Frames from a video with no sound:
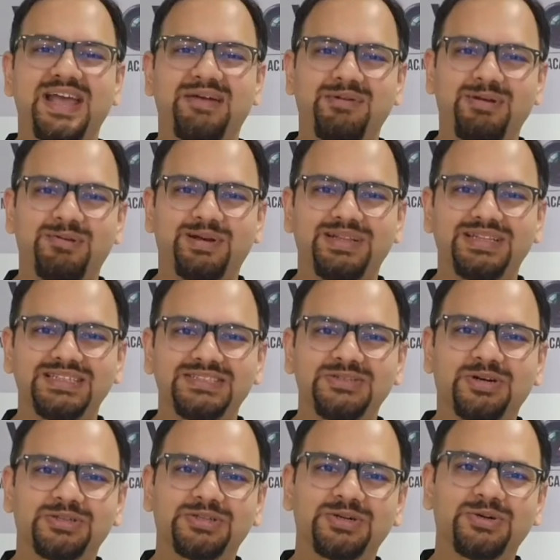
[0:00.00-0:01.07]
Hi everyone, this is
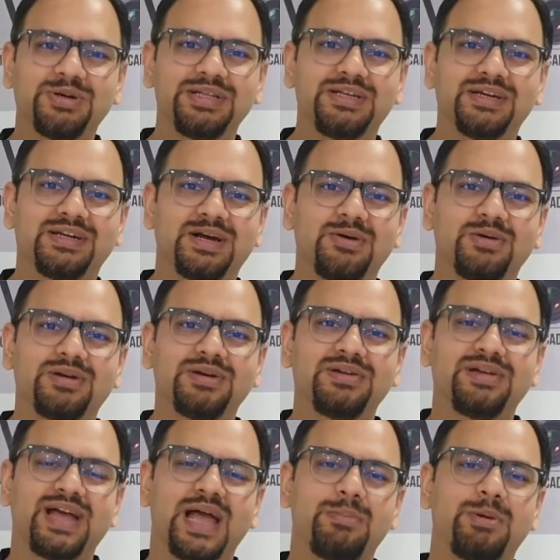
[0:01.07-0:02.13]
Dr.
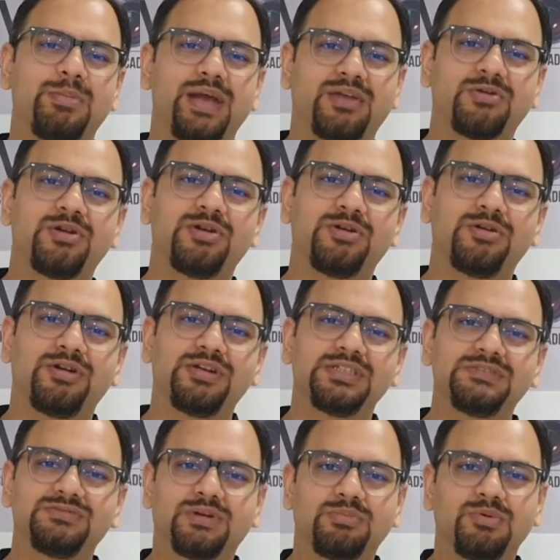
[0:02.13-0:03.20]
Khatavkars. I'm a
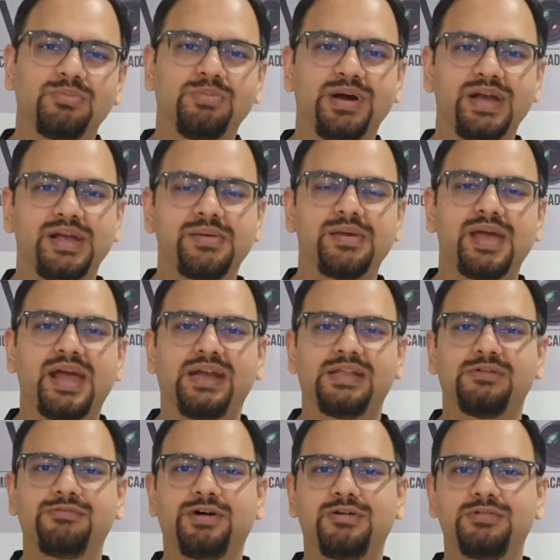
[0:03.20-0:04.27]
microendodontist from Mumbai
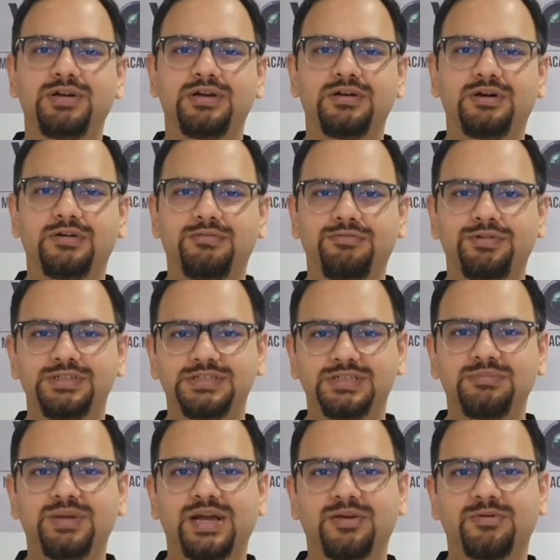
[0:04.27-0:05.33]
and the founder of
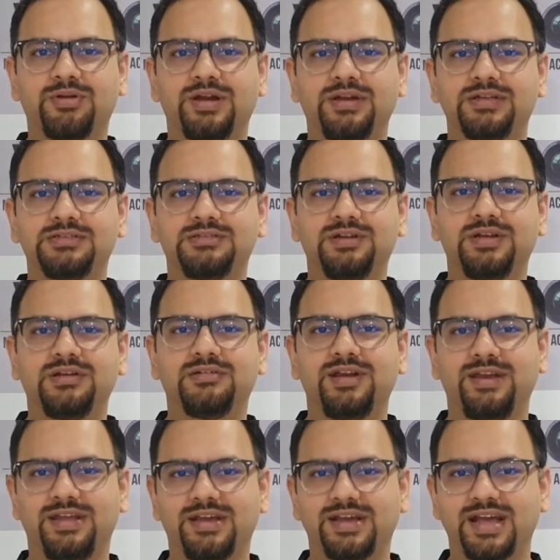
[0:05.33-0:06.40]
Vision Microdentistry
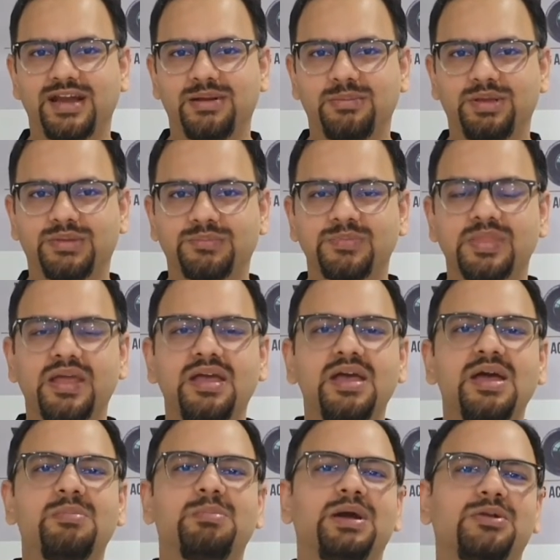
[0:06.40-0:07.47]
Training Academy.
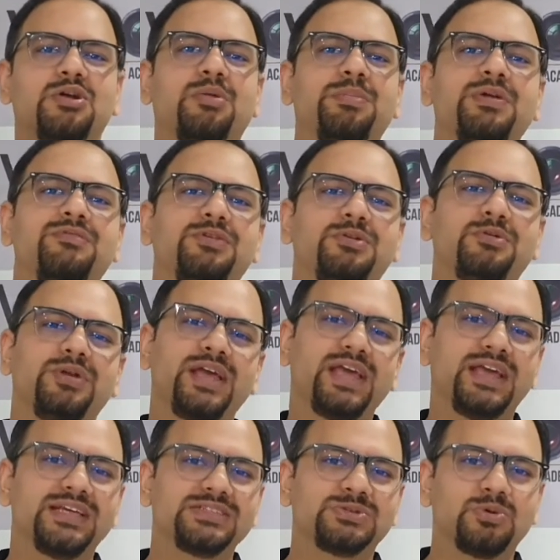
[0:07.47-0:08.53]
My topic for
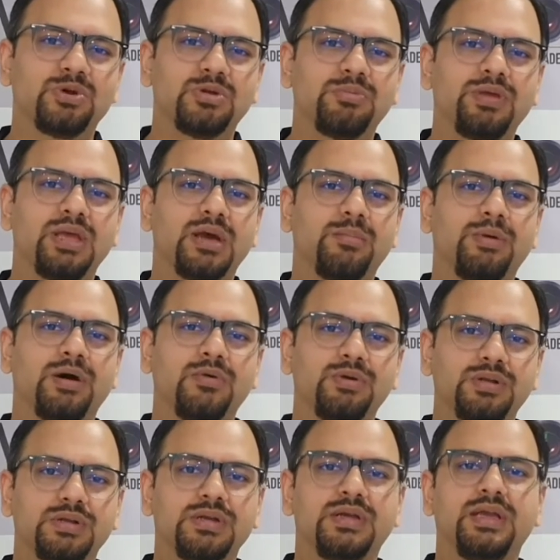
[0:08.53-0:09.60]
today is going to be
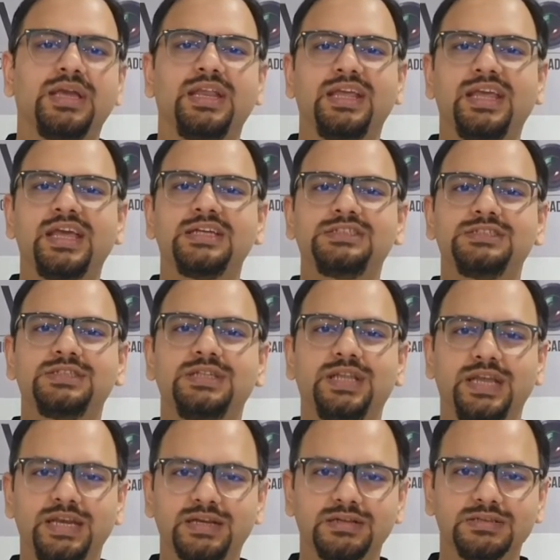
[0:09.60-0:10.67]
about irrigation
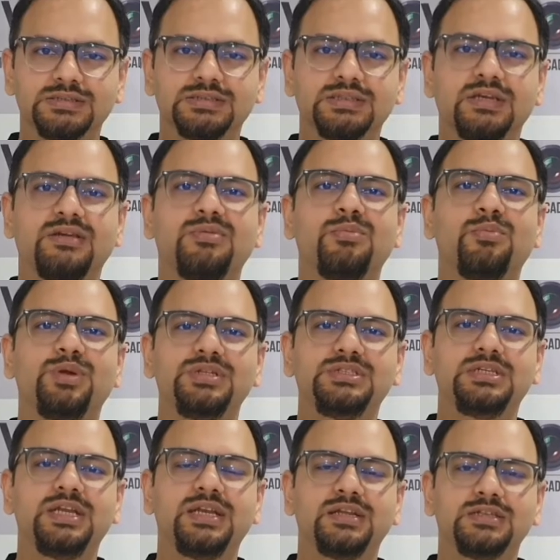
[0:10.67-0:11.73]
needles,
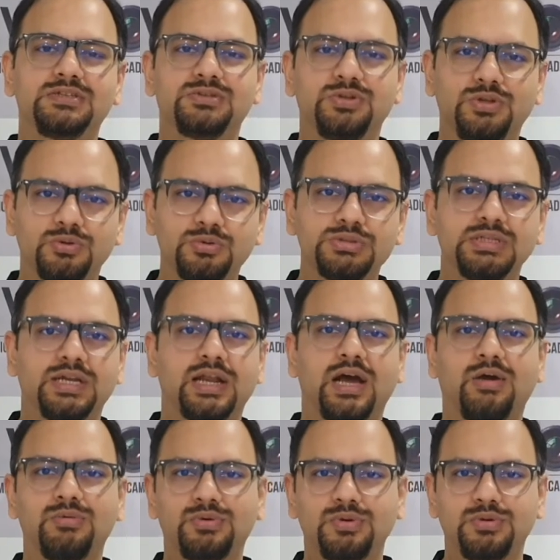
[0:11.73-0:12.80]
which needles to use and
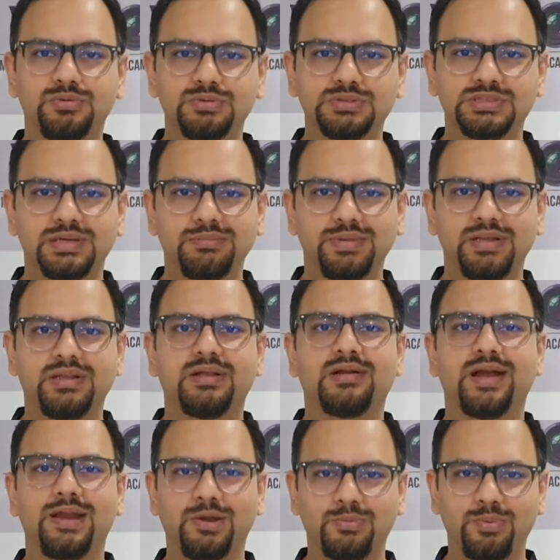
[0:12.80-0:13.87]
how to use them in the
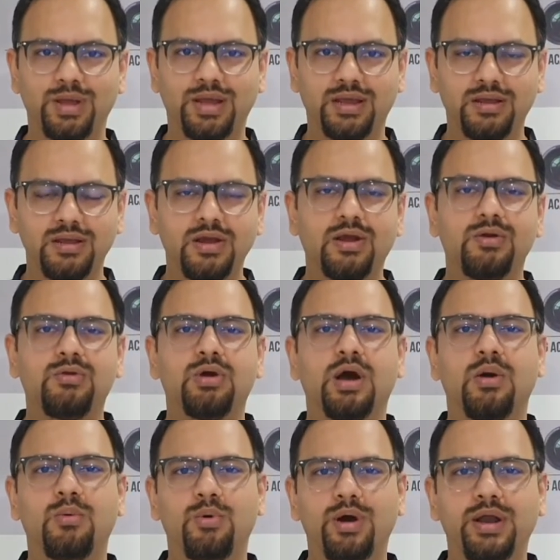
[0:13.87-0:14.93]
right way to
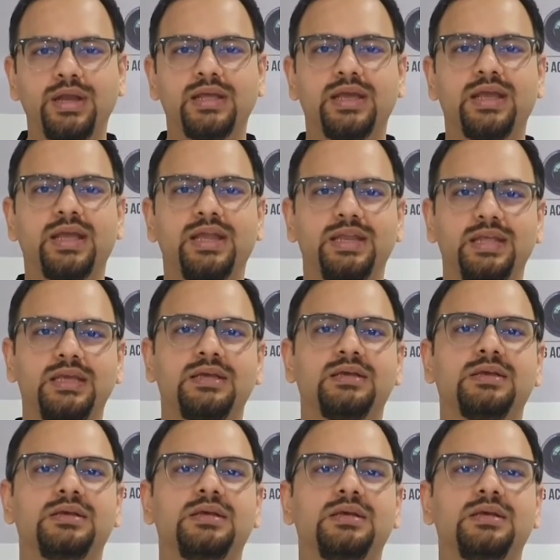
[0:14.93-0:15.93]
avoid any